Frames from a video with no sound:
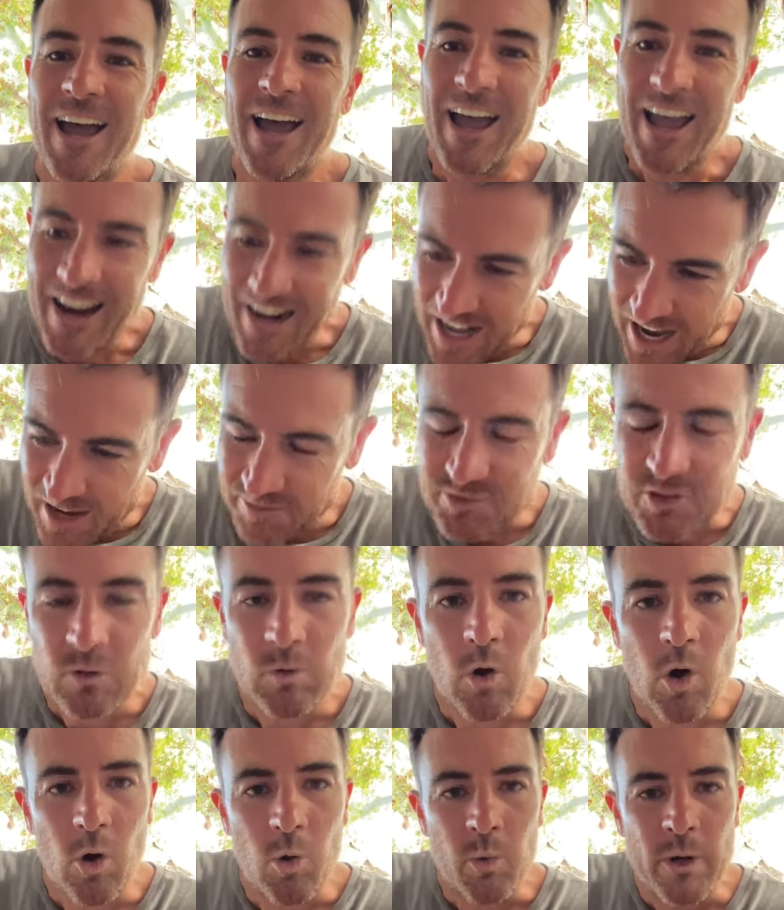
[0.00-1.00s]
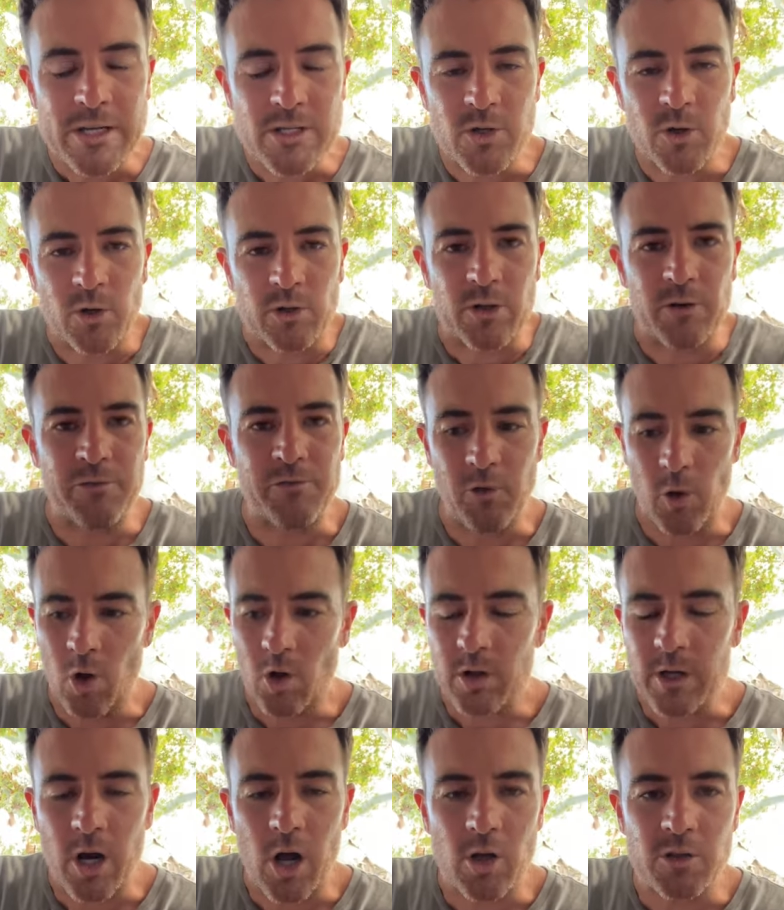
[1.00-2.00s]
And after all, we took the
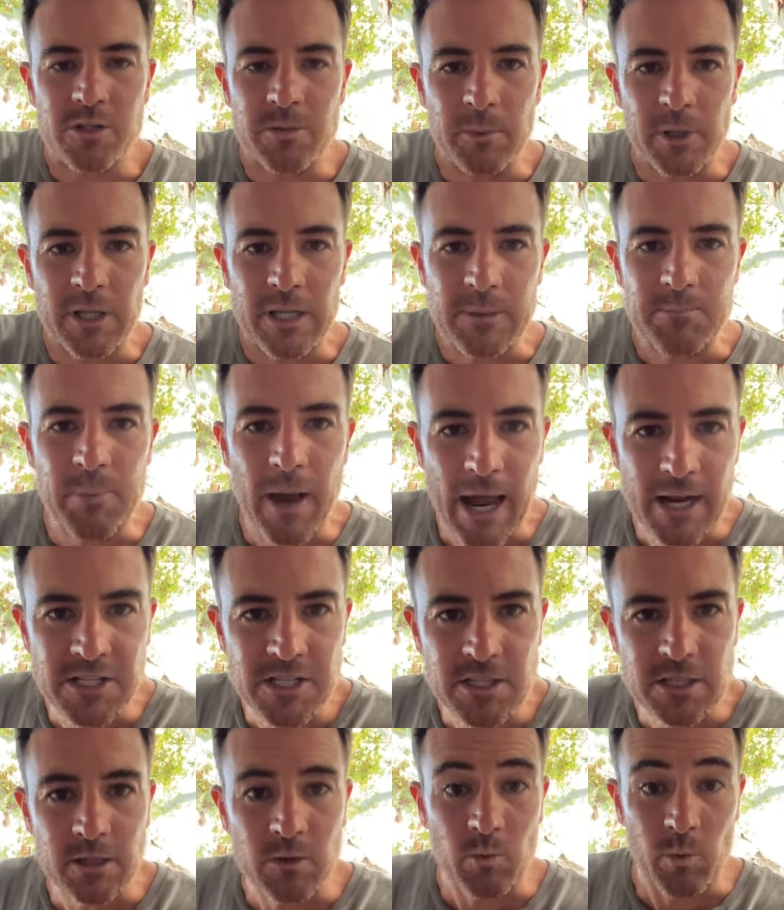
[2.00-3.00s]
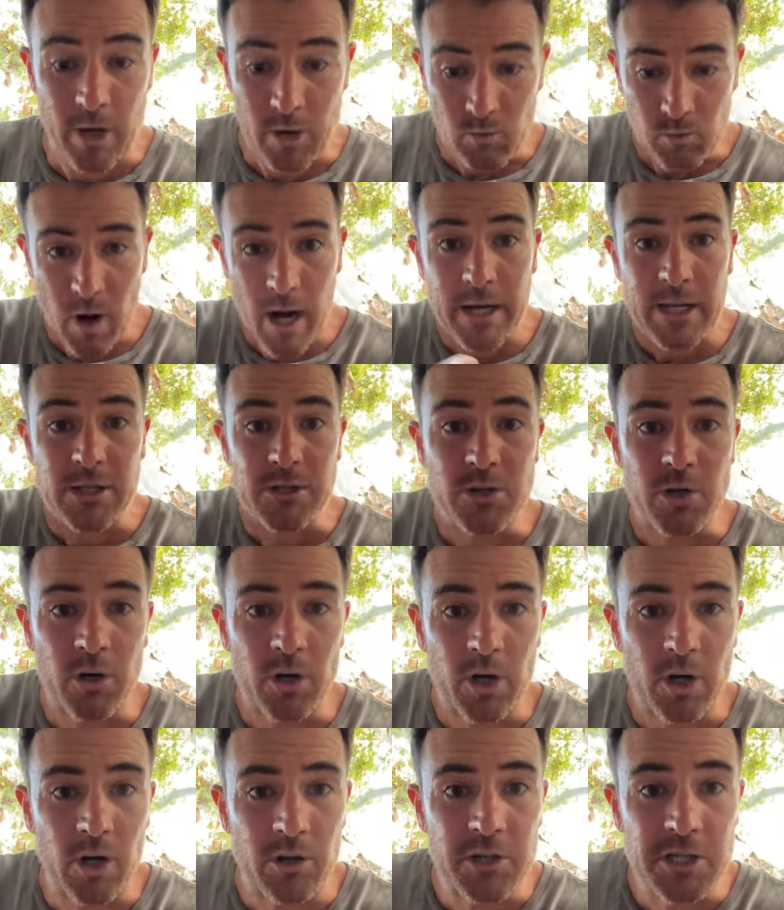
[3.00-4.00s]
fall and ultimately patched it when Ruddy
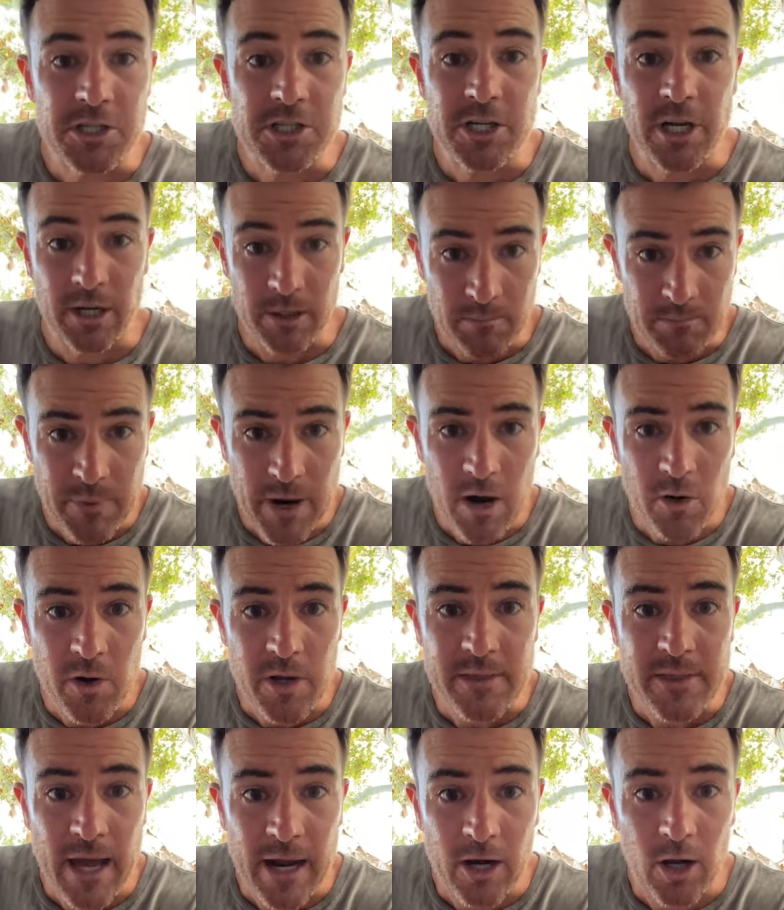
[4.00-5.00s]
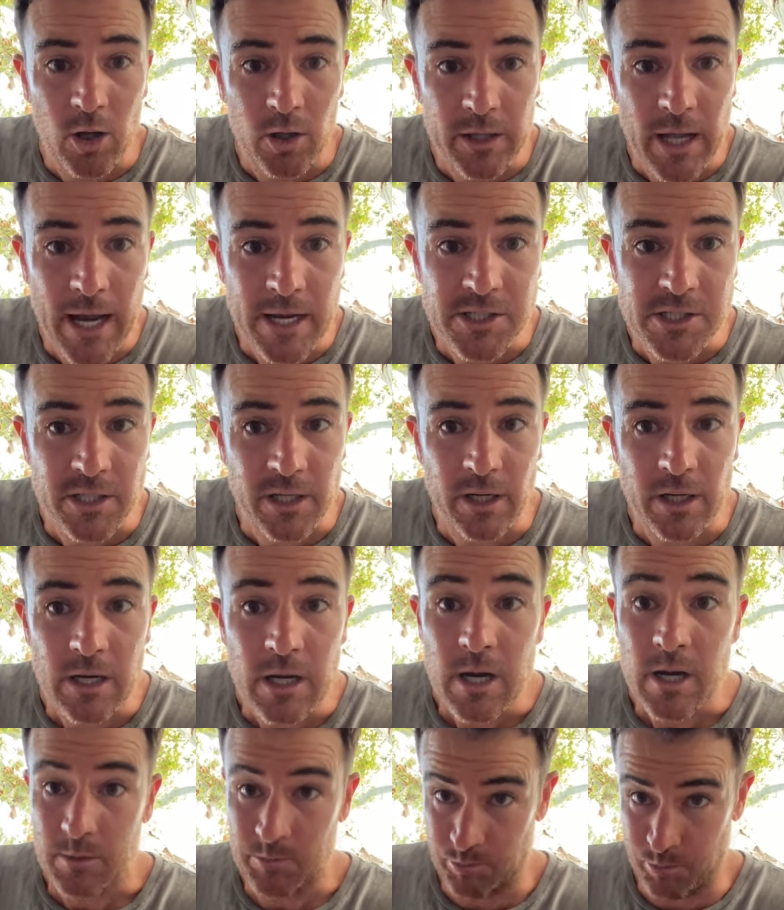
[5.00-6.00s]
took it on the chin and buried that old hatchet.
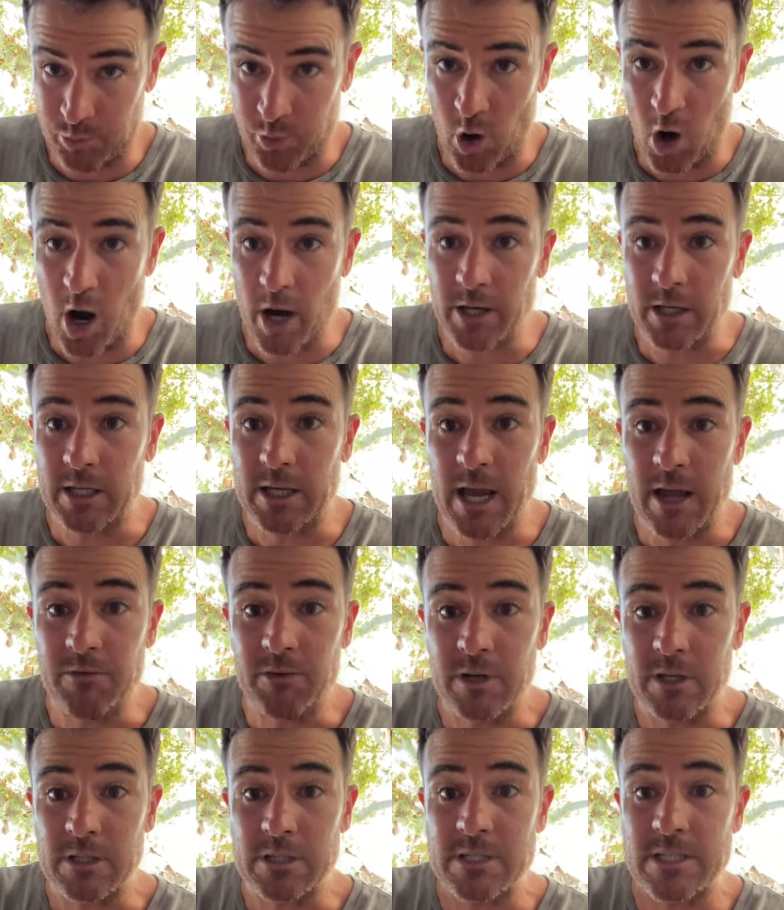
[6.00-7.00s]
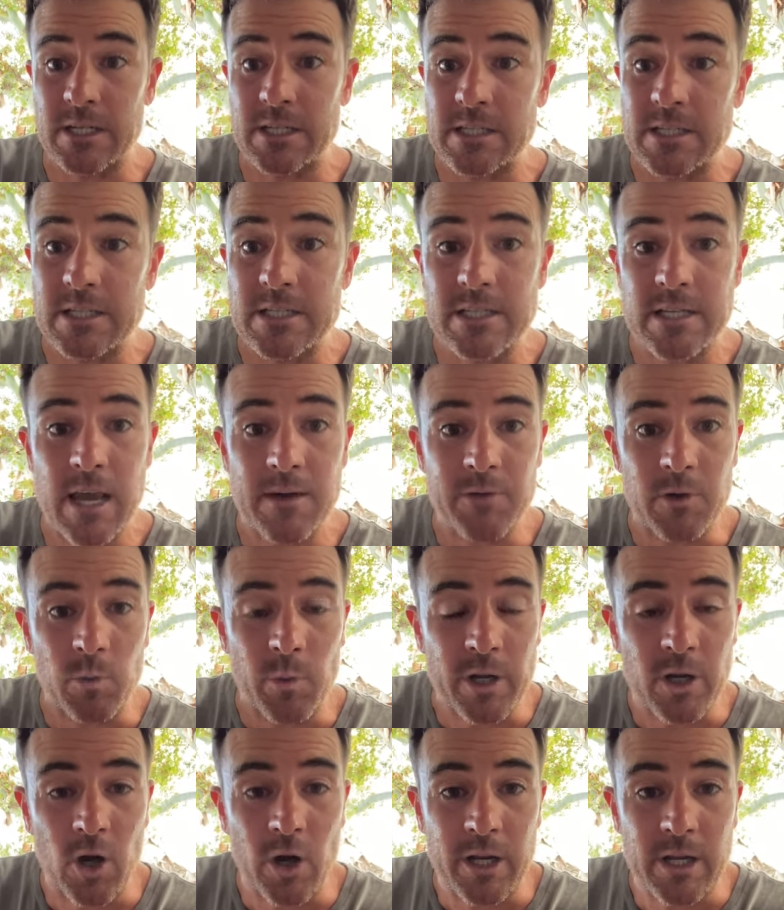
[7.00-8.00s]
Prior to Kevin in 67,
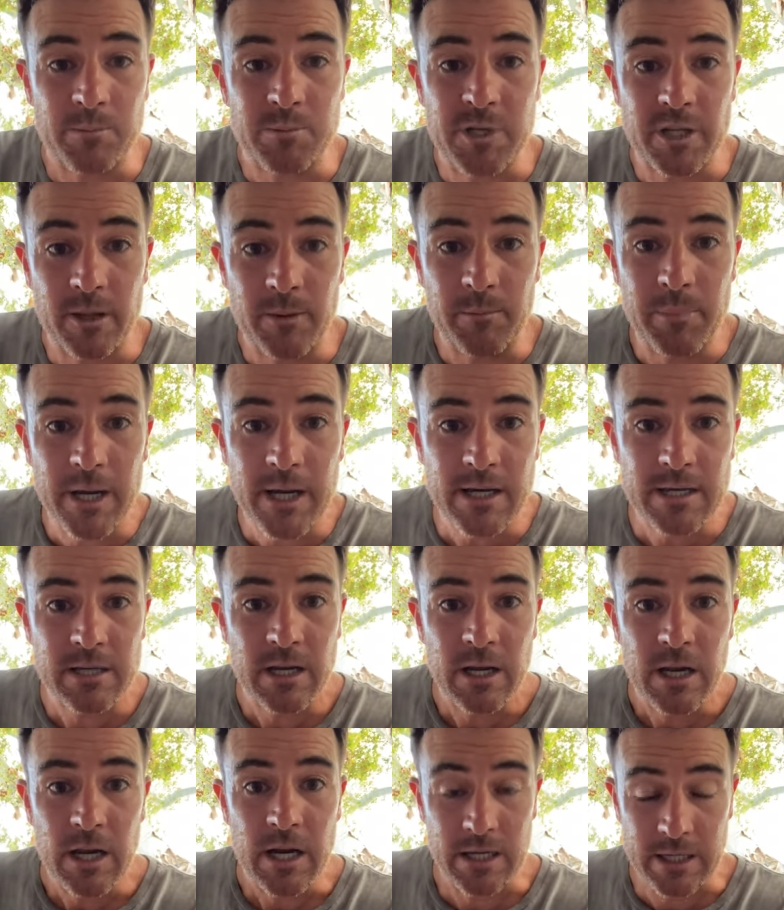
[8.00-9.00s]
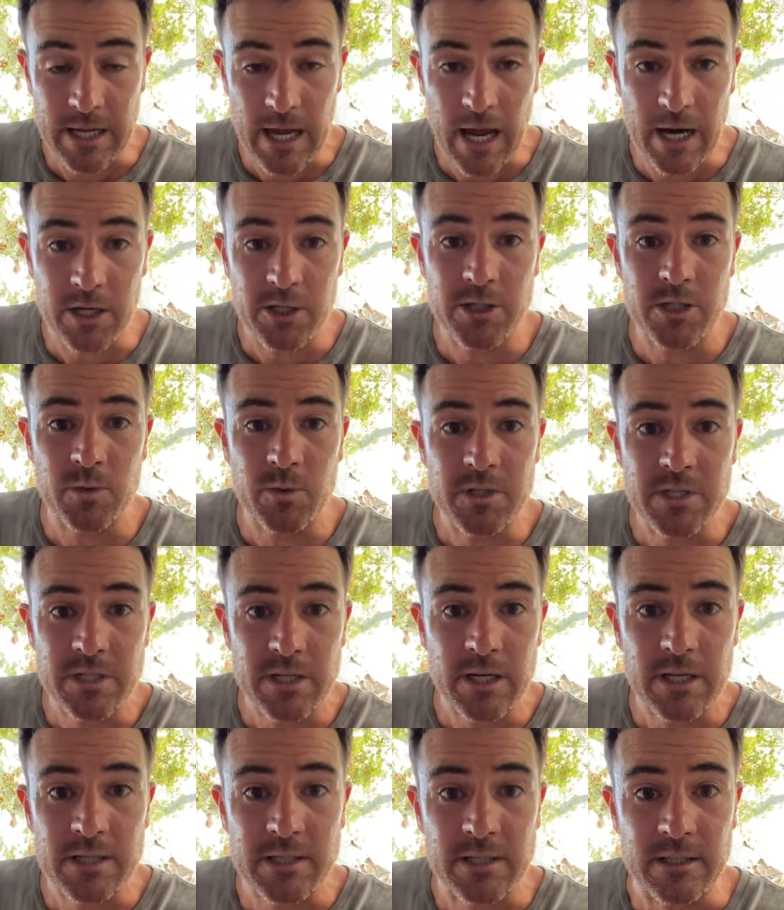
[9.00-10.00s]
we got hip to the beat and counted you as
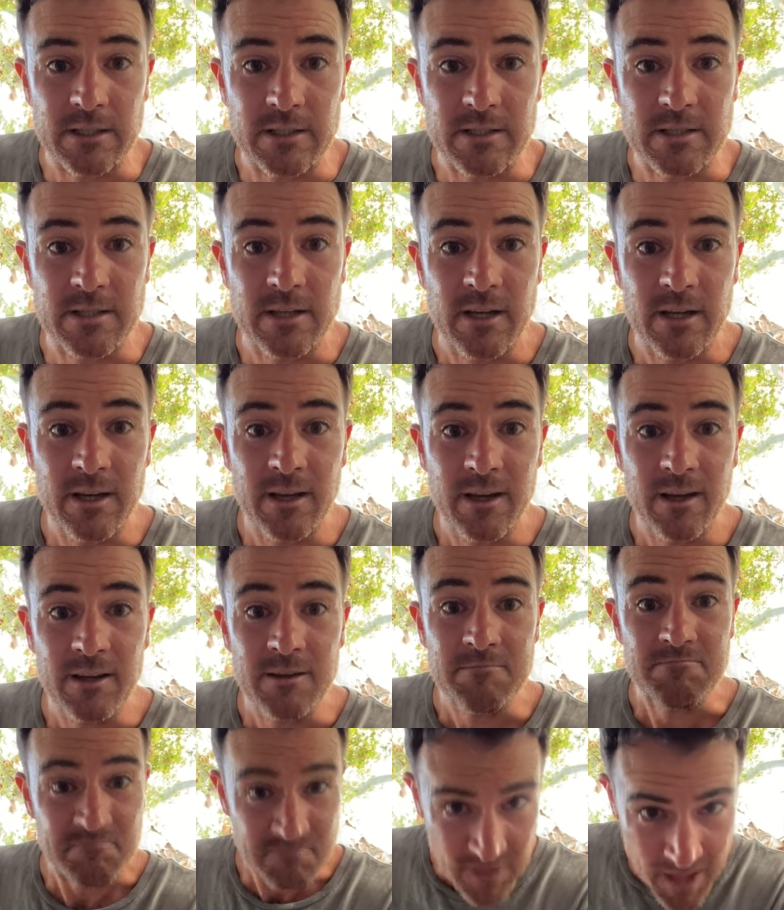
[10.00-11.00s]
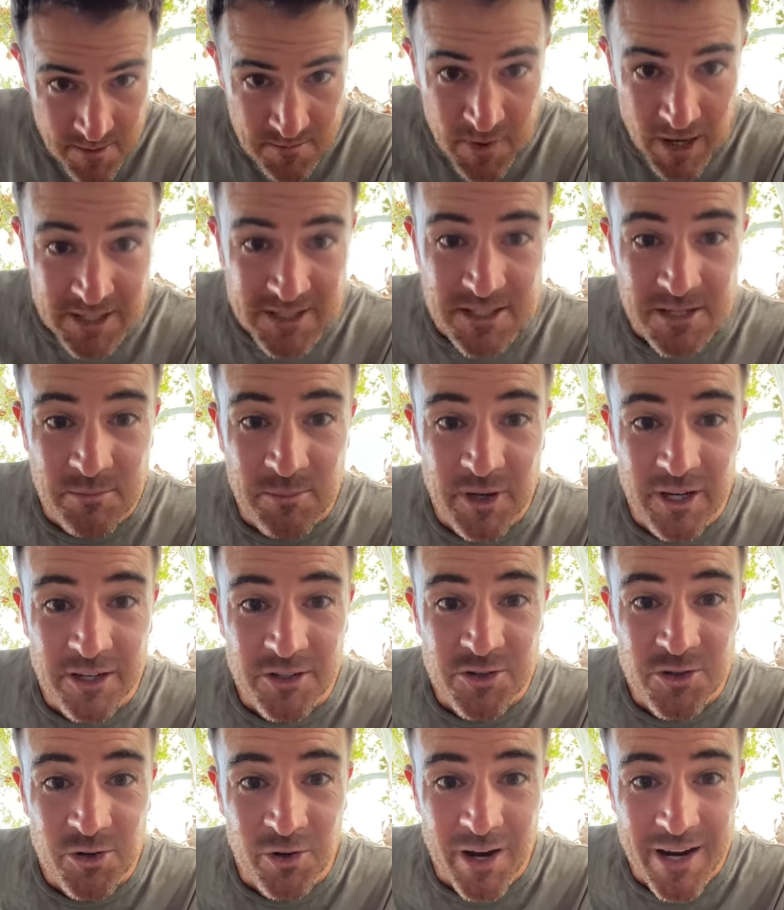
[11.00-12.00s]
citizens. That must have been
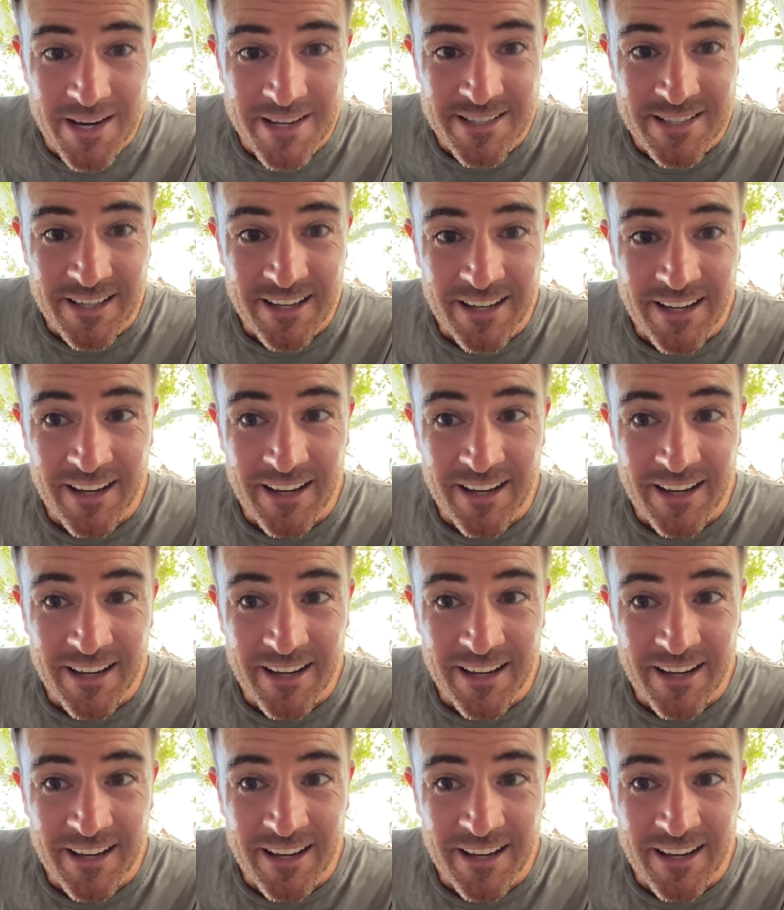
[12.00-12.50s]
a treat.